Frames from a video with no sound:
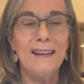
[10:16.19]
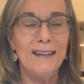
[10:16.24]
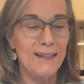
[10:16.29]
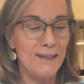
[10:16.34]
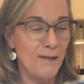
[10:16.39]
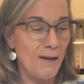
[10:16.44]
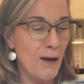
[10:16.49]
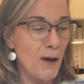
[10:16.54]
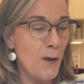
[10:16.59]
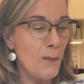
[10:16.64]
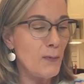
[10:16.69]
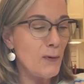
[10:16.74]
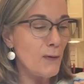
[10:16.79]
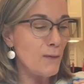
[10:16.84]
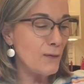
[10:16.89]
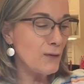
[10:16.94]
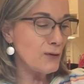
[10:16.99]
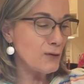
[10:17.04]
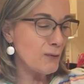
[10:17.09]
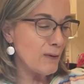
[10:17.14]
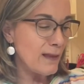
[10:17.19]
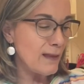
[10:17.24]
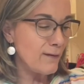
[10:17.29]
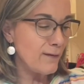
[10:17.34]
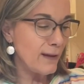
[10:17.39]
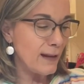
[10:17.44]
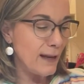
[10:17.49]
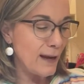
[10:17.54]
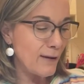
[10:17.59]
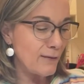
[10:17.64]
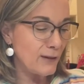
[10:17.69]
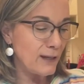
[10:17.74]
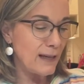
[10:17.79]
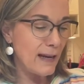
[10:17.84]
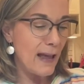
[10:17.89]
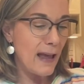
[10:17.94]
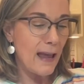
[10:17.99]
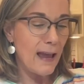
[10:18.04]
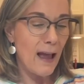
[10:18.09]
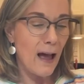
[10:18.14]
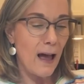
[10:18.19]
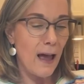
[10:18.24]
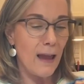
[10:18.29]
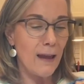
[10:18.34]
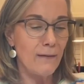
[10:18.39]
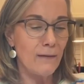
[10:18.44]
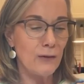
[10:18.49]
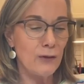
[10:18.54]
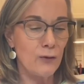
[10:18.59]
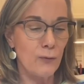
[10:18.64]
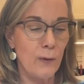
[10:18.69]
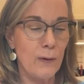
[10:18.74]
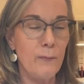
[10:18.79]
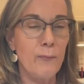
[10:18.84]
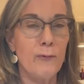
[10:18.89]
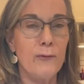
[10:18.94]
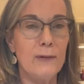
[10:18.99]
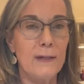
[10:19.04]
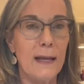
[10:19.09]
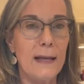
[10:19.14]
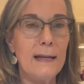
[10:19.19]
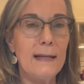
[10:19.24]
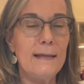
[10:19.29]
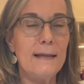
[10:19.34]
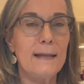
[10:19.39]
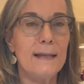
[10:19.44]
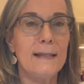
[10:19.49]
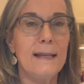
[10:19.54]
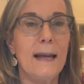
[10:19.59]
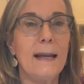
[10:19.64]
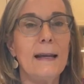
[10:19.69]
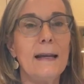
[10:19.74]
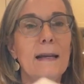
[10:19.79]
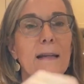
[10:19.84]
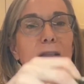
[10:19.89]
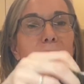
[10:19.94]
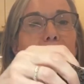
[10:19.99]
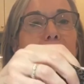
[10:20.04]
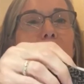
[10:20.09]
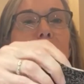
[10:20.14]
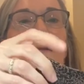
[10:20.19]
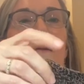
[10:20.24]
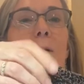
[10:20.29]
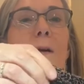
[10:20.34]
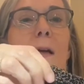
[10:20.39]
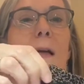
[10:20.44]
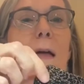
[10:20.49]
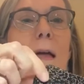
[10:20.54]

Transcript: So I hope you've enjoyed the video today. I have enjoyed presenting this technique to you.